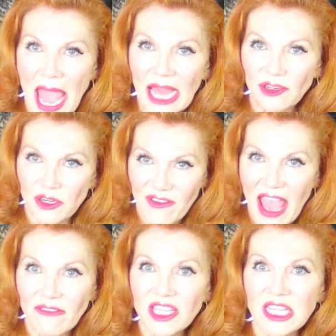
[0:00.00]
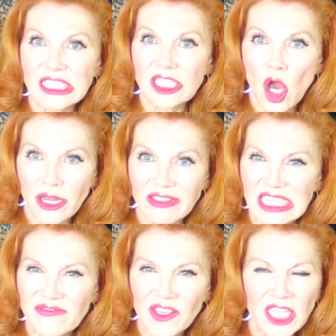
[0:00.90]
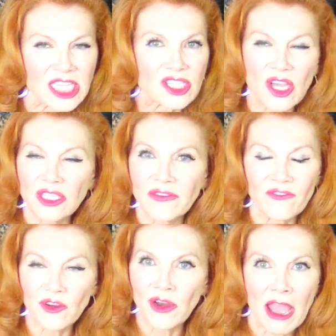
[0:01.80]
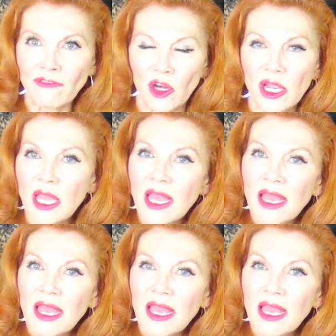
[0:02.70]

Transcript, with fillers: pattern of having this thought and these feelings forever.